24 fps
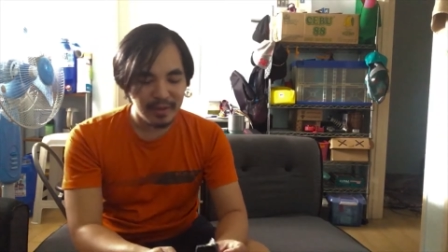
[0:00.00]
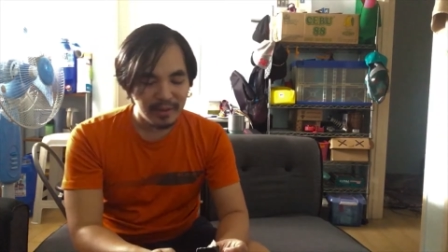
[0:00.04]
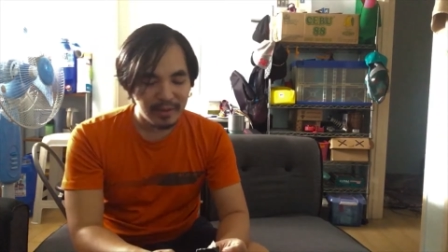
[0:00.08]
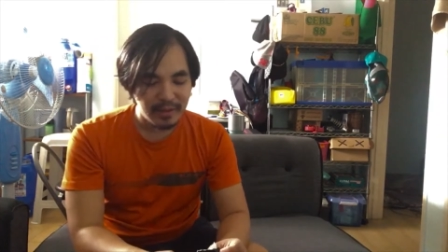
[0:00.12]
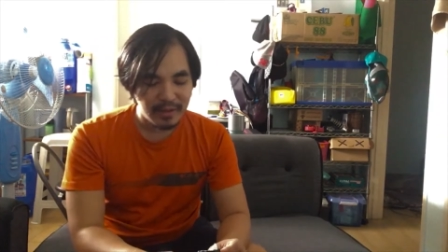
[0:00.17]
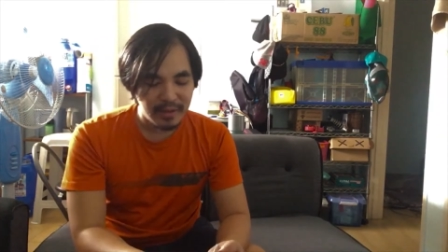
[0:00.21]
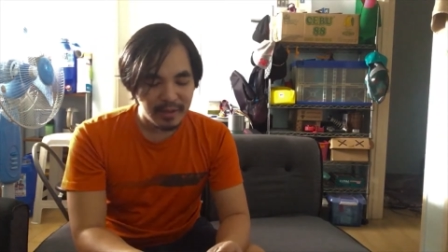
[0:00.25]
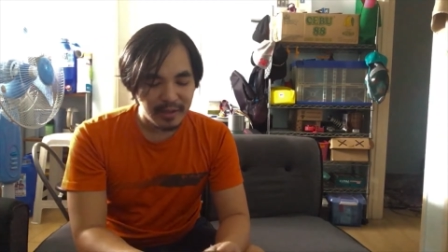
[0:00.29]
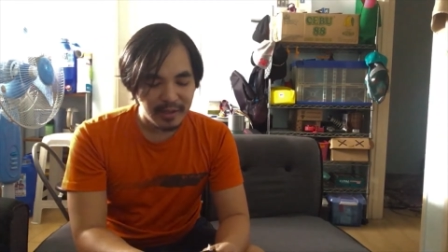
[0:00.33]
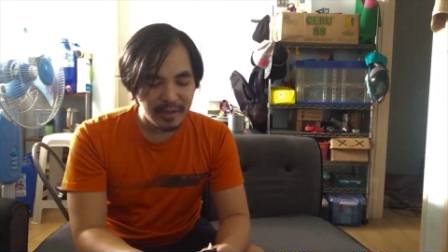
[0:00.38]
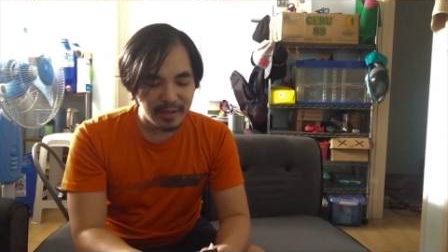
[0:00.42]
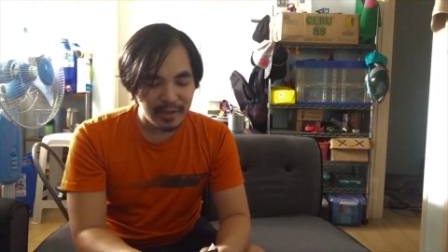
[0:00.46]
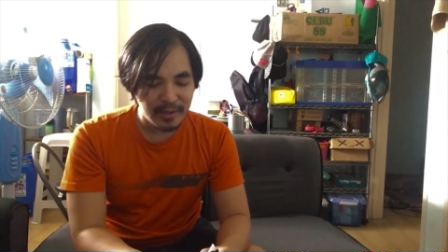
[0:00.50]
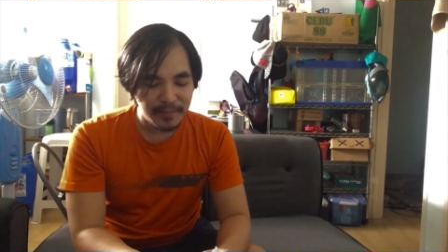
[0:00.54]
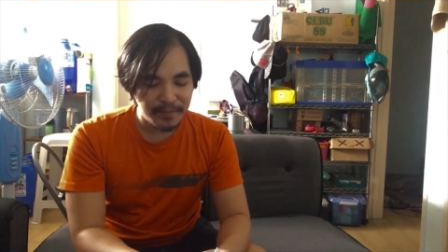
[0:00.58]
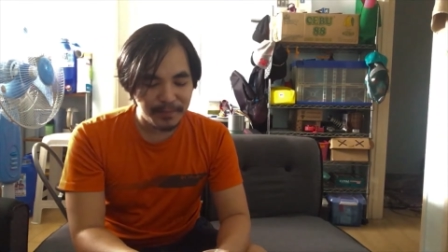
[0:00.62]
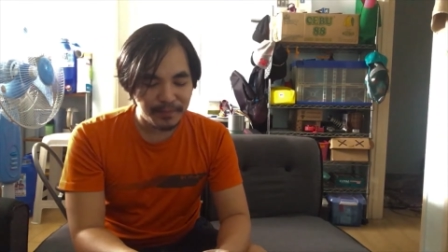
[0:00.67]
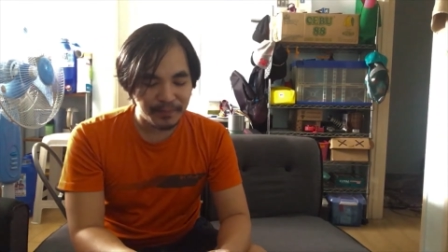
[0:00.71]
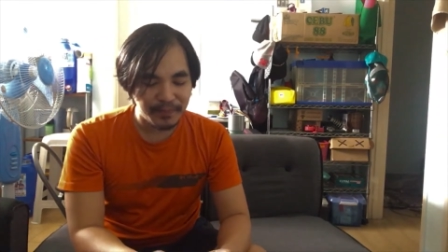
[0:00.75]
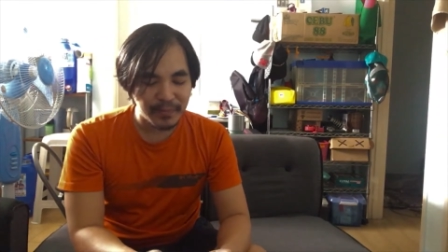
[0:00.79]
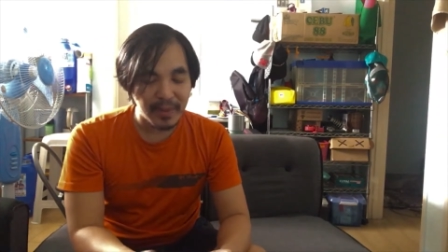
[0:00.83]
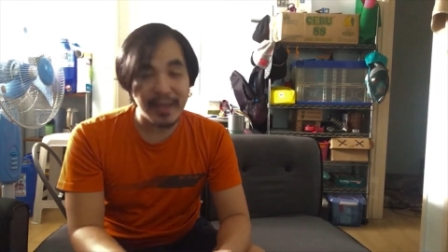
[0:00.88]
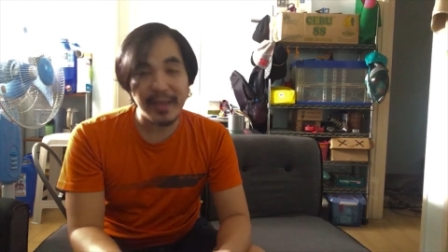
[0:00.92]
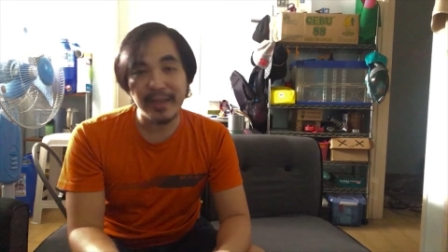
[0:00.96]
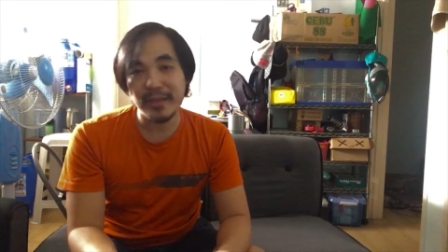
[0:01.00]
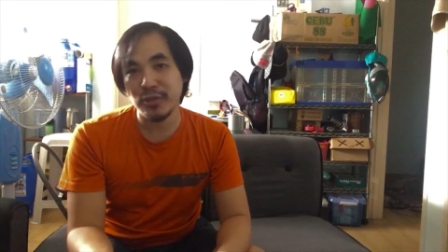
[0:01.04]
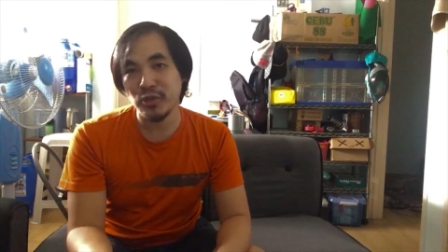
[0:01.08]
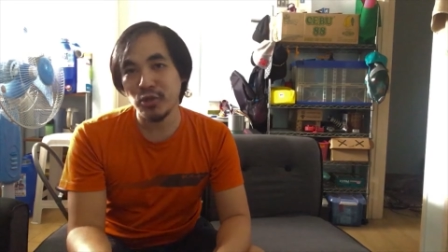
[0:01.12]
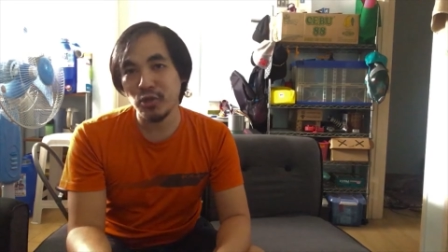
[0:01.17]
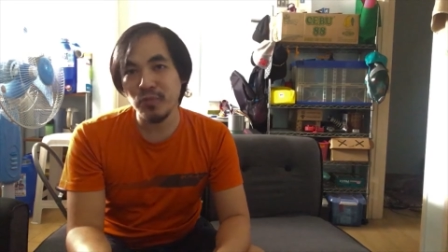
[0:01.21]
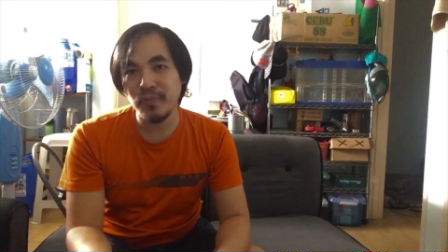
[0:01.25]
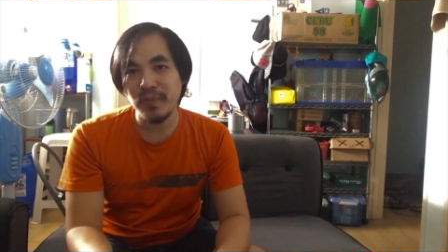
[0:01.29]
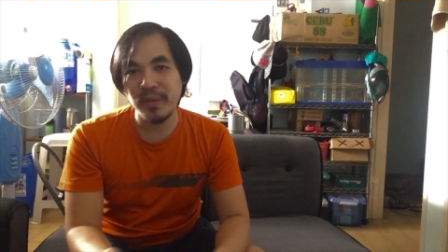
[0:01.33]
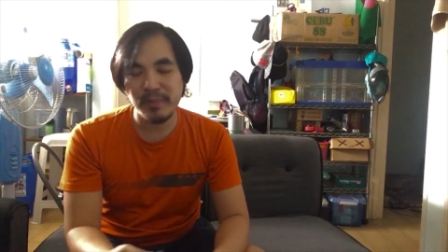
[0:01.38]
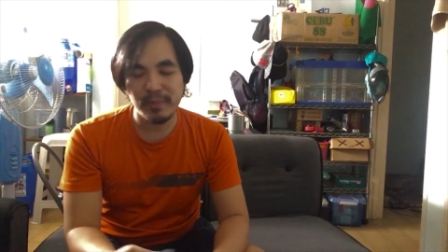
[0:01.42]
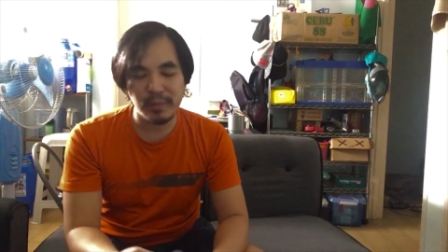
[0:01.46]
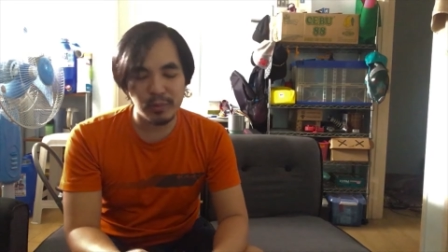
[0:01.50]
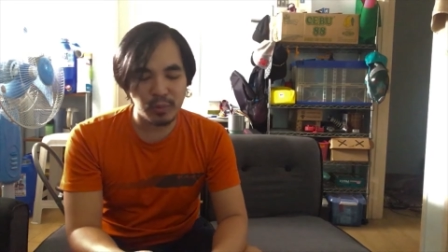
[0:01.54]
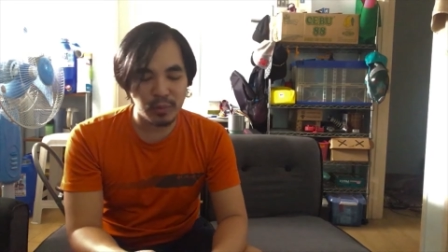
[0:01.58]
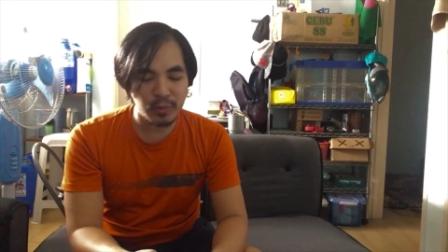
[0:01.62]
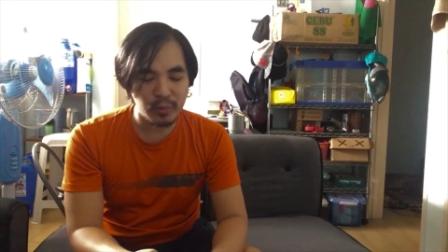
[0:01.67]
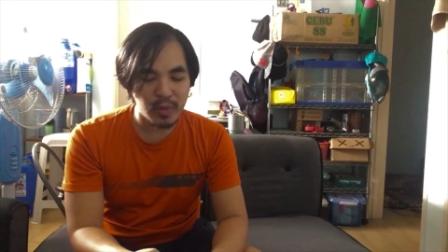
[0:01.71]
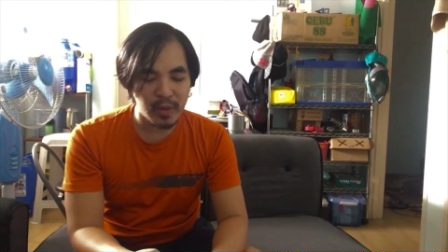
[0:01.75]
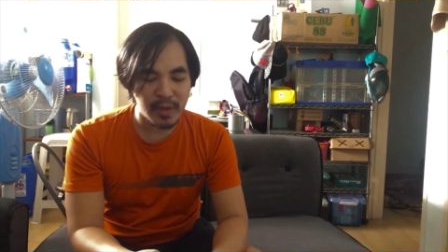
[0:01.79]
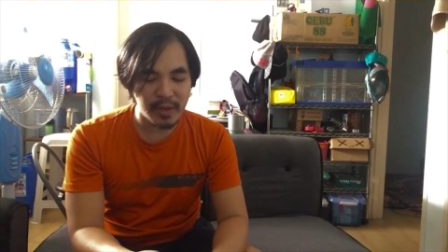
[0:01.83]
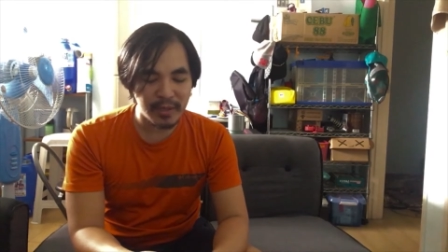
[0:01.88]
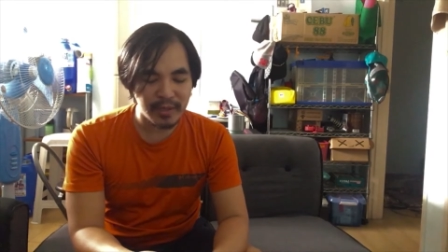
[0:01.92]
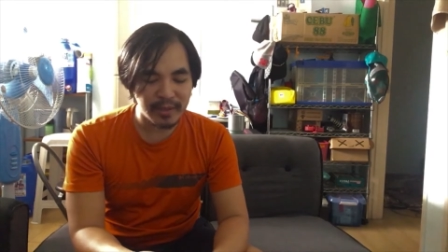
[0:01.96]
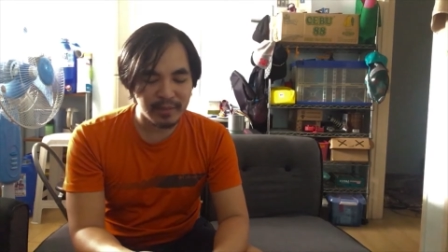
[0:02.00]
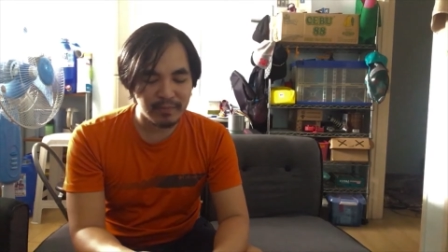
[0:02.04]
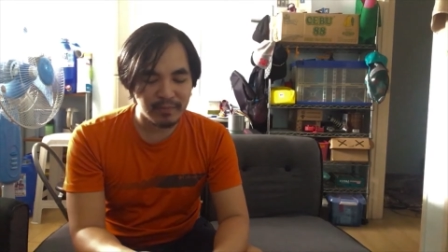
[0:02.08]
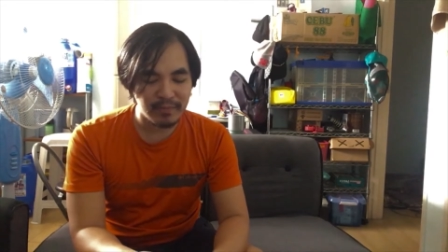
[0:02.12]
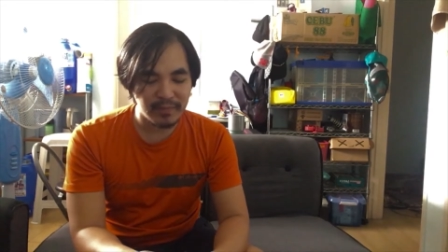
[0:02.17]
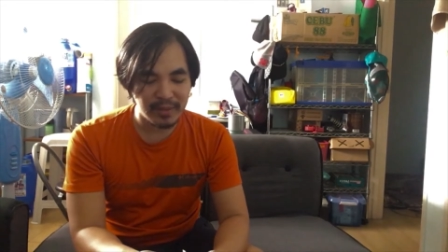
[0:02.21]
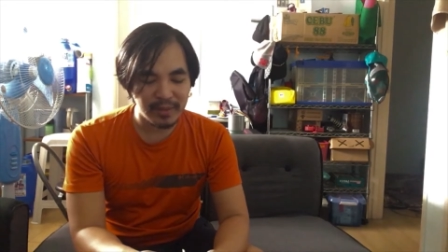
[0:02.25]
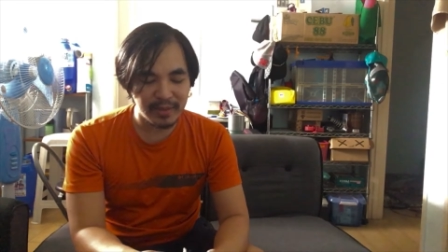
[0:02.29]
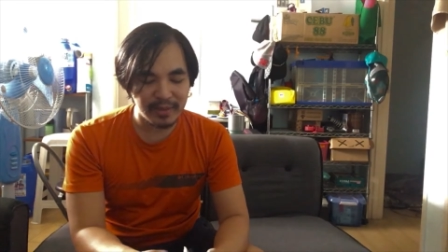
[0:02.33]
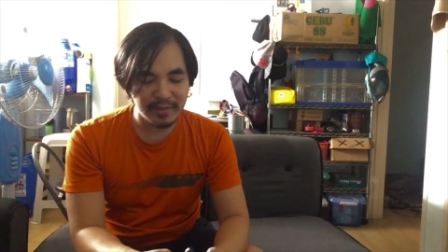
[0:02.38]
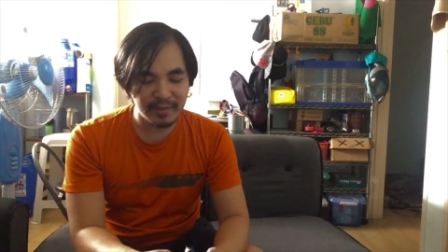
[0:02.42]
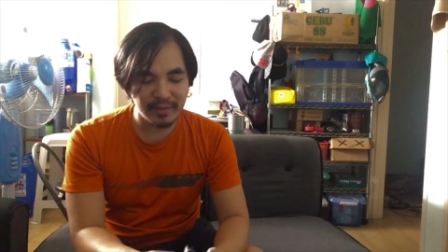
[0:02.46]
I assume people would want it, but